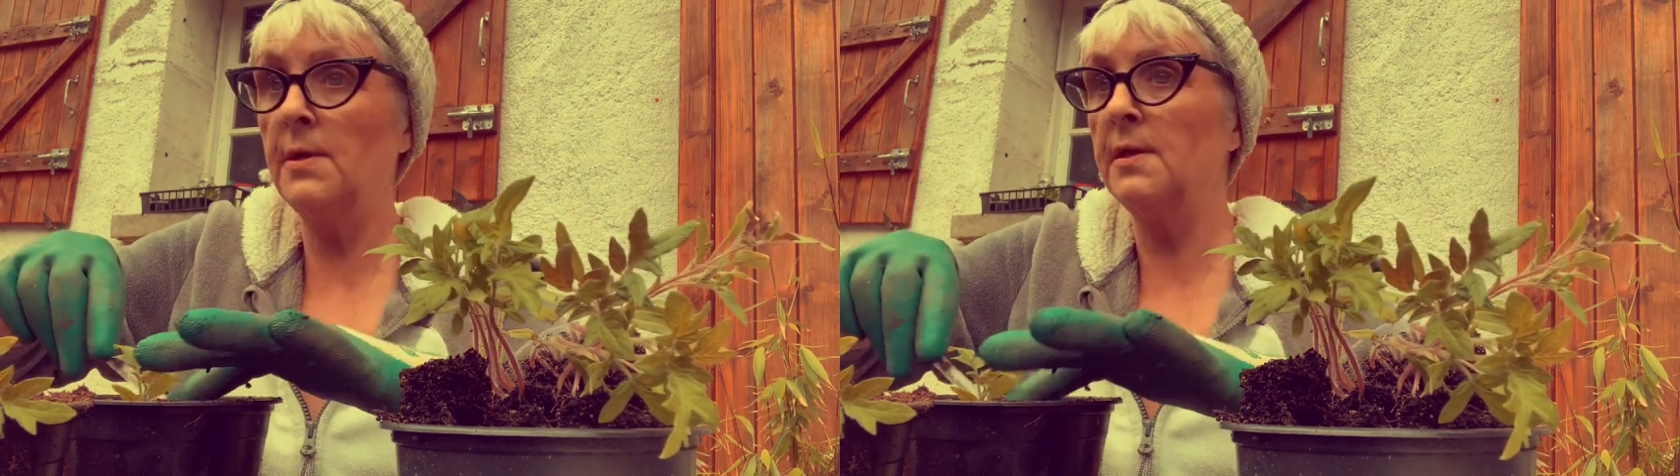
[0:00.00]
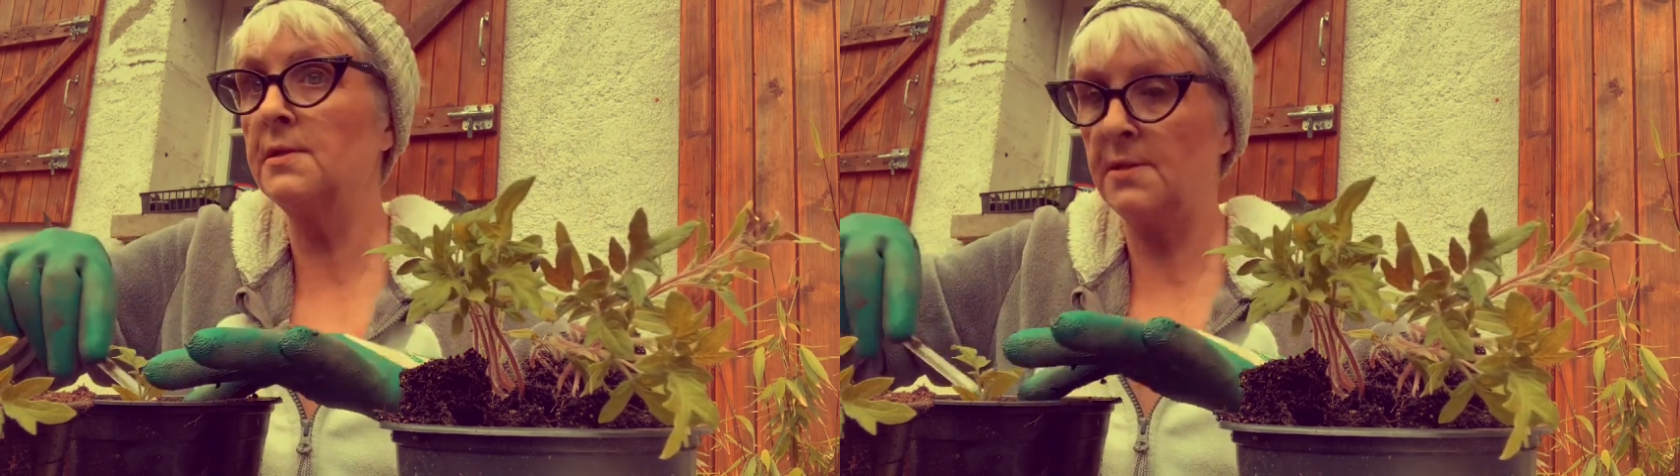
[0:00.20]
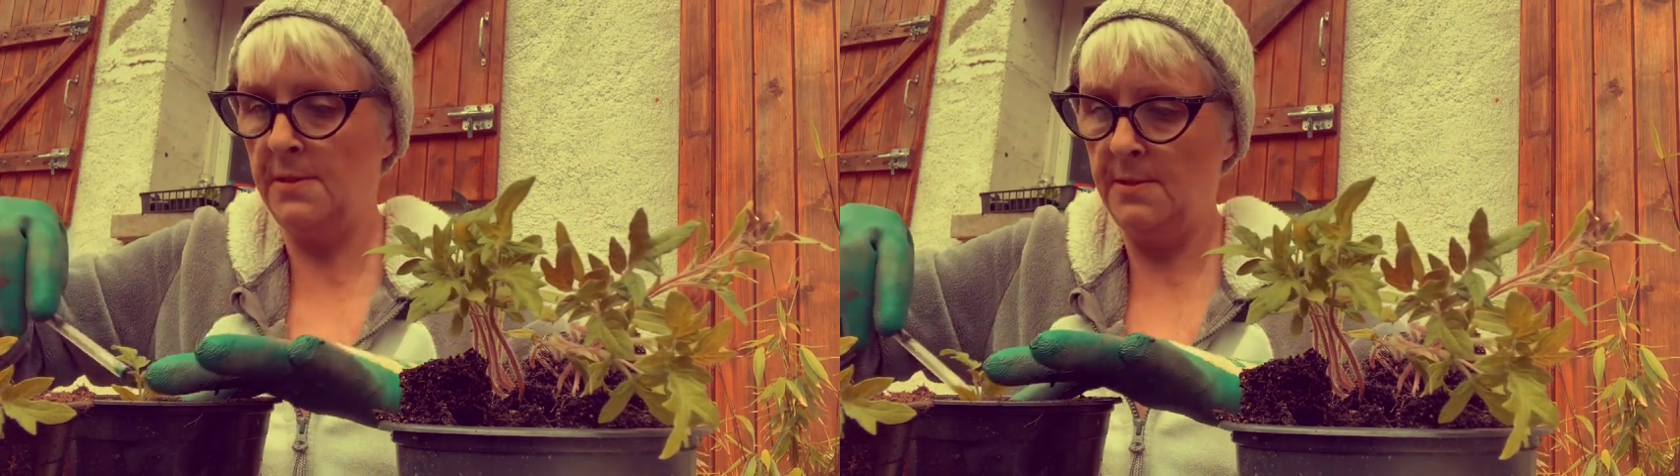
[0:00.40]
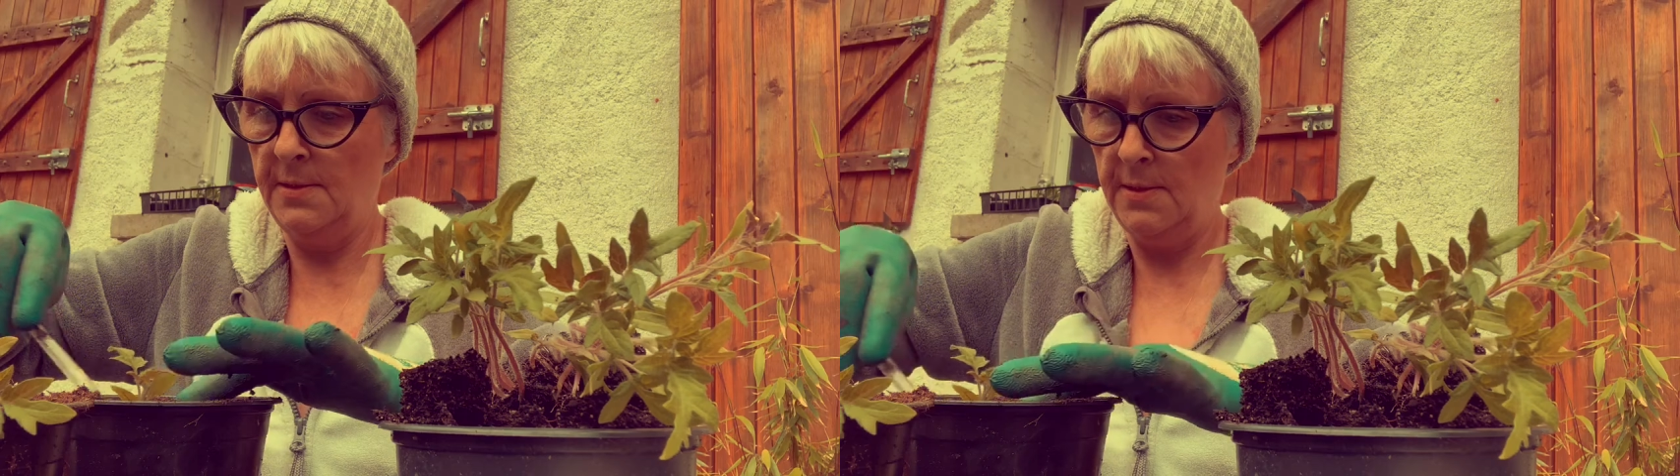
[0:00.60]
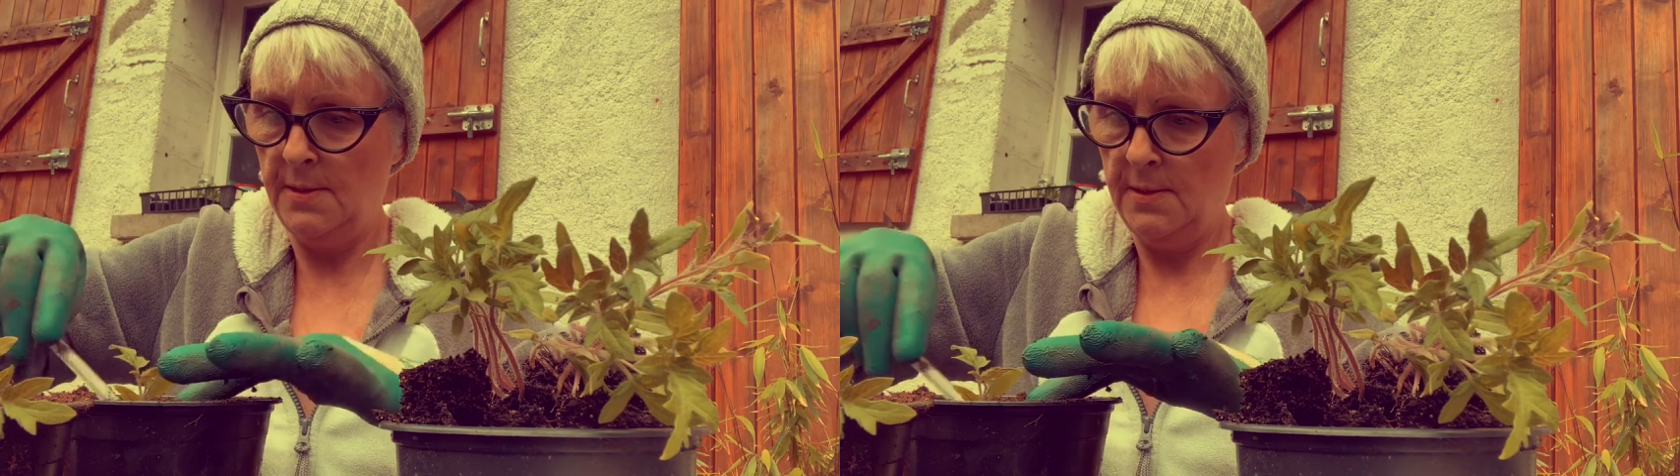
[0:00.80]
his
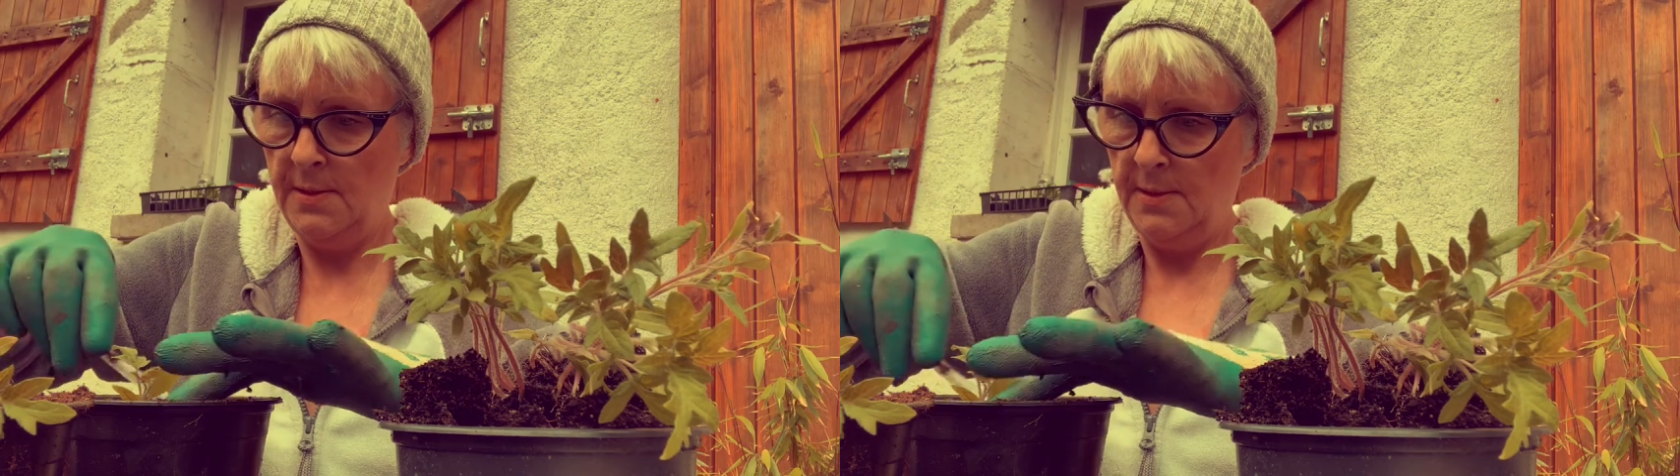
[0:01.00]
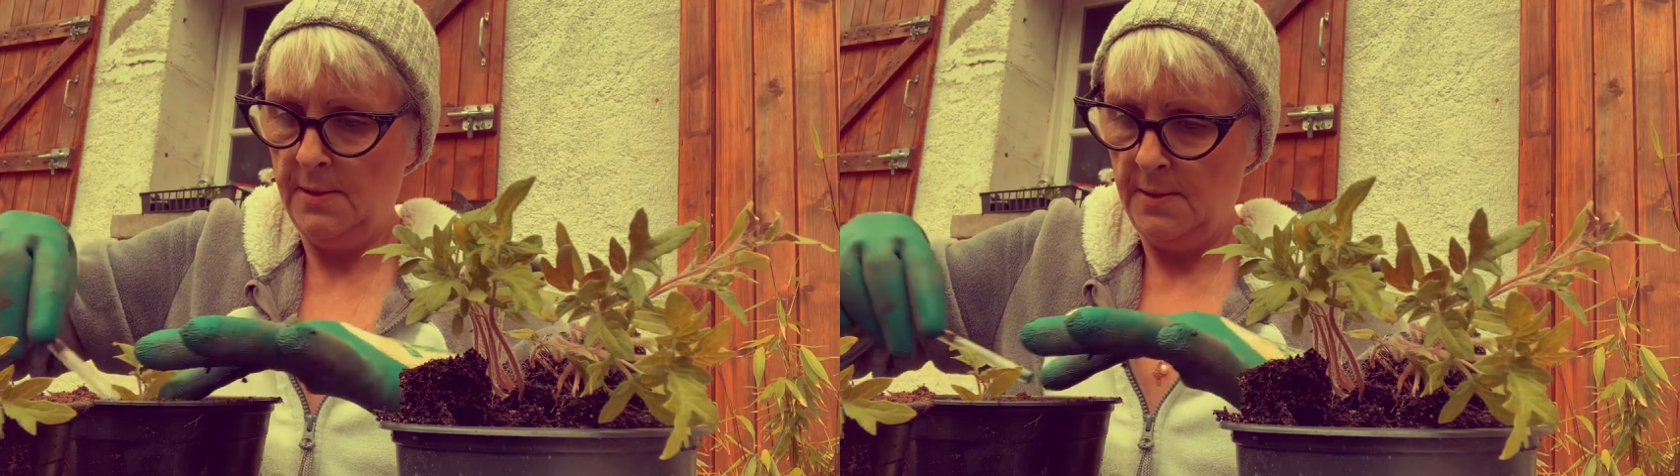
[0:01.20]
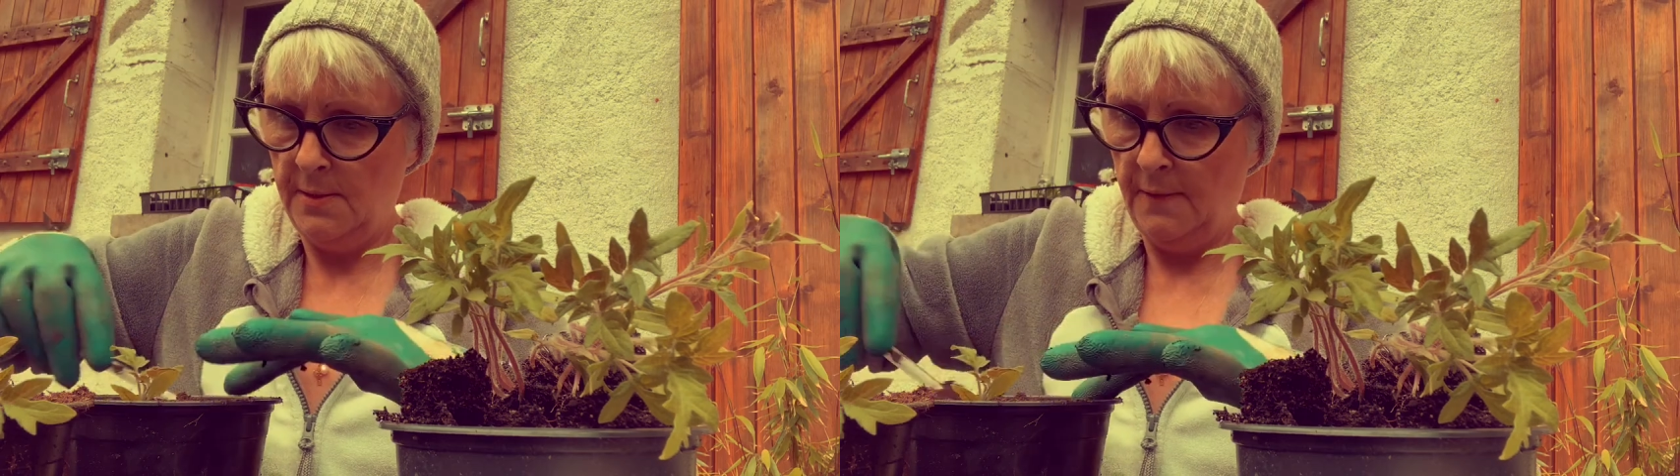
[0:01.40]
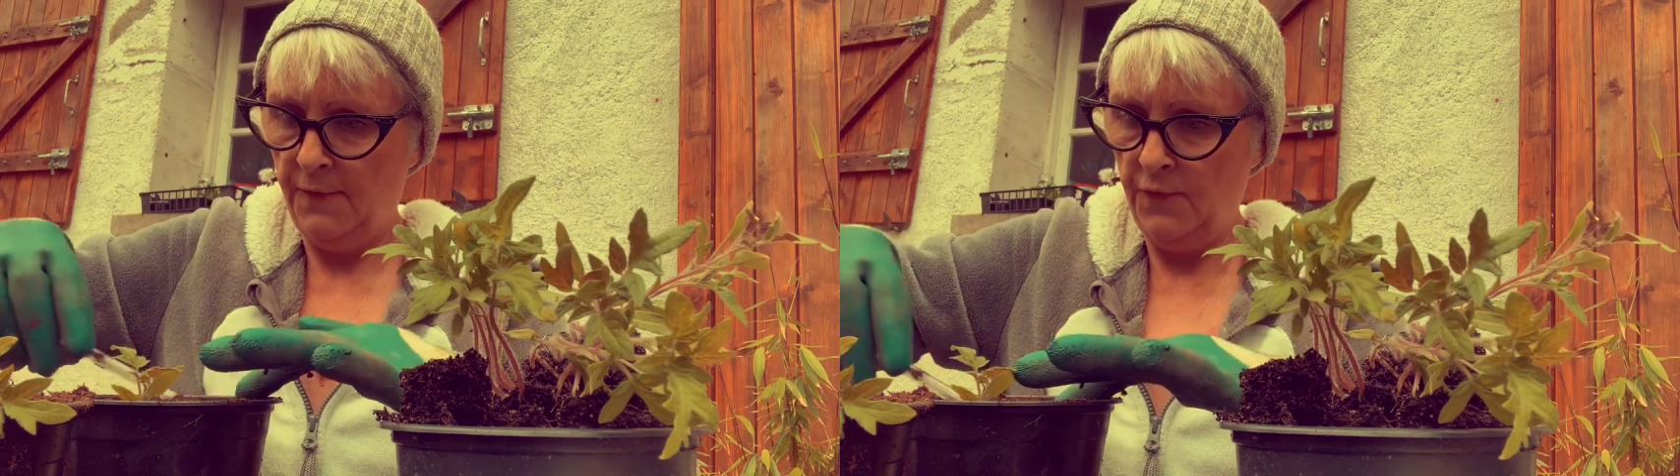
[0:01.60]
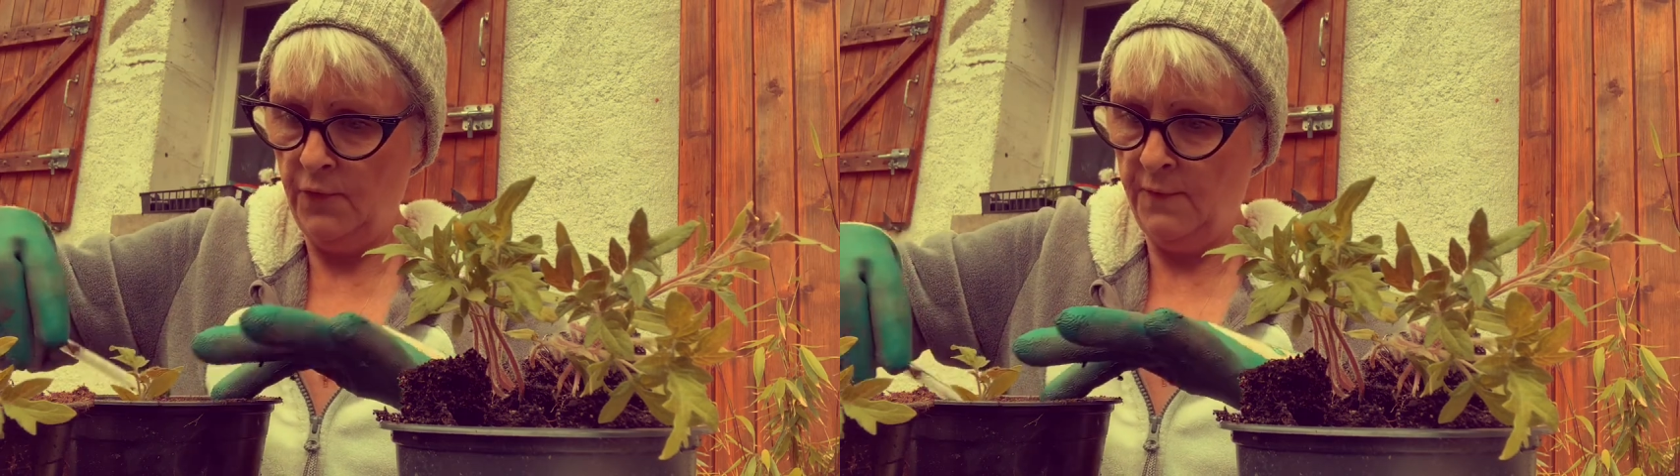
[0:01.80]

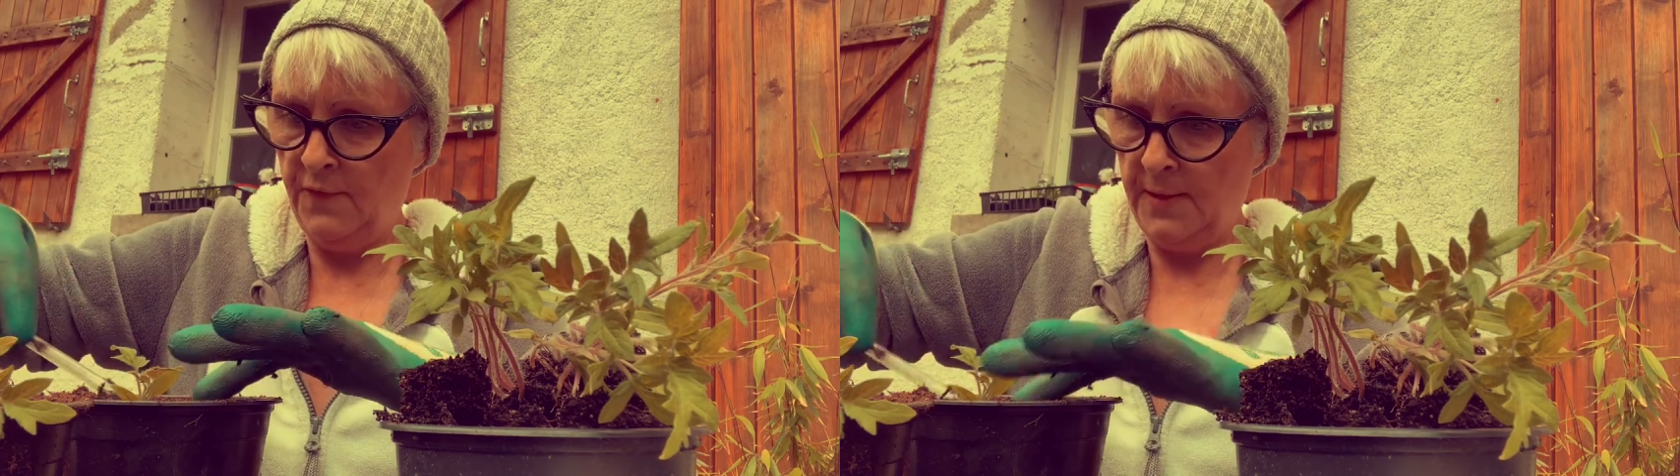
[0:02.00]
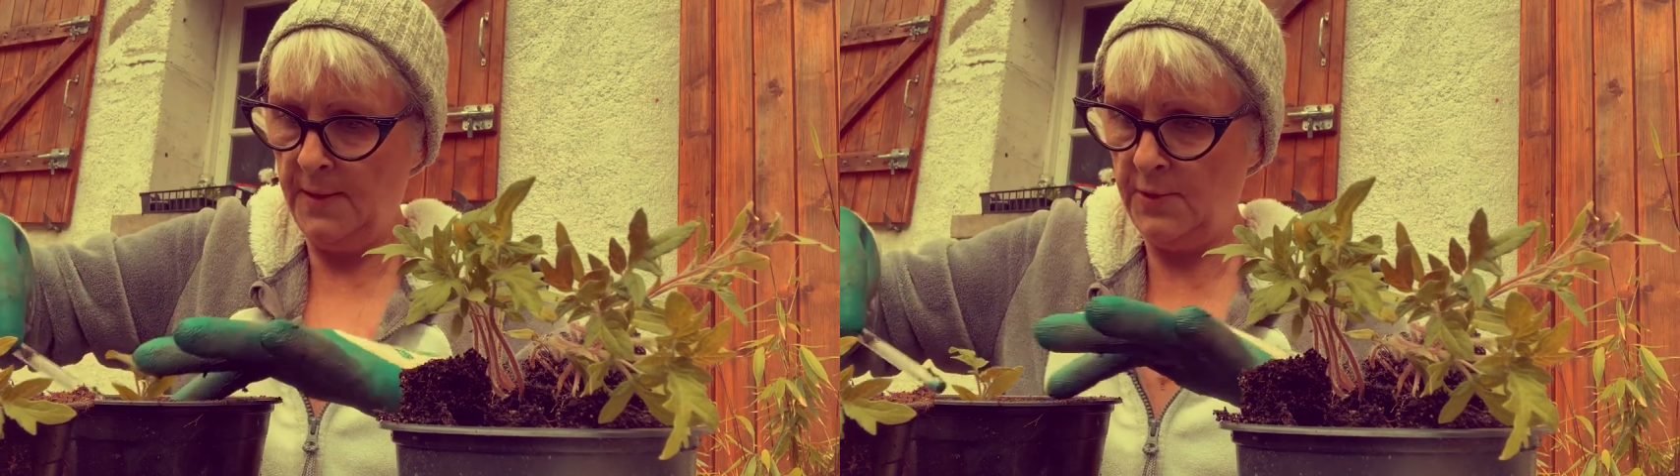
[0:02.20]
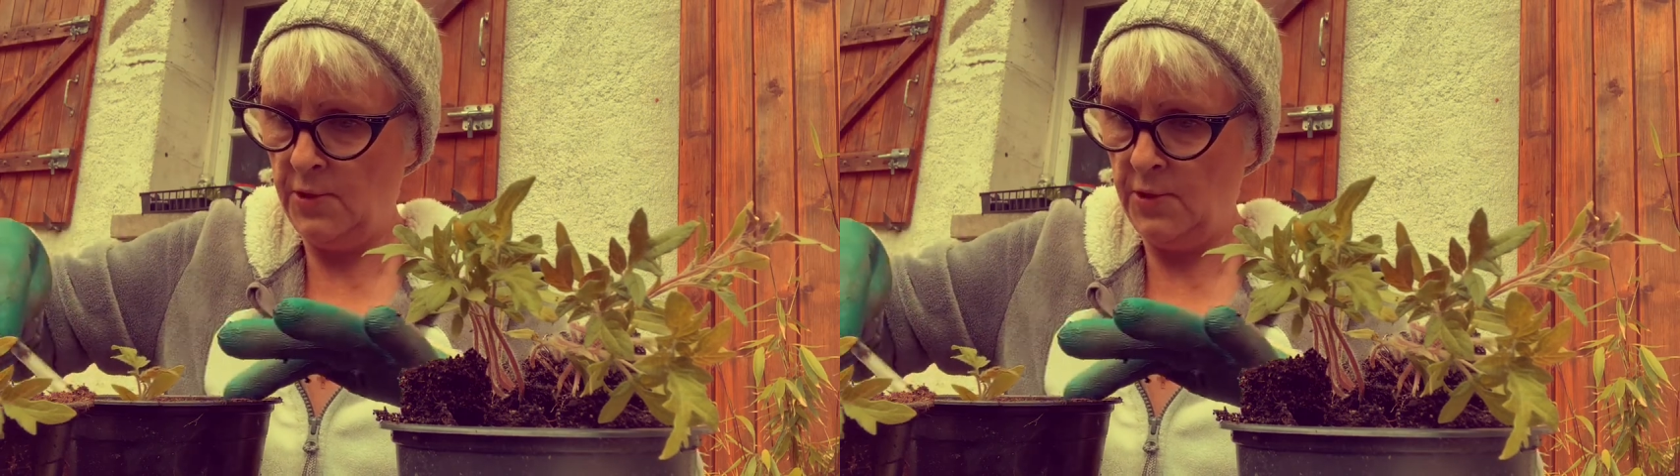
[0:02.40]
fruit and veg,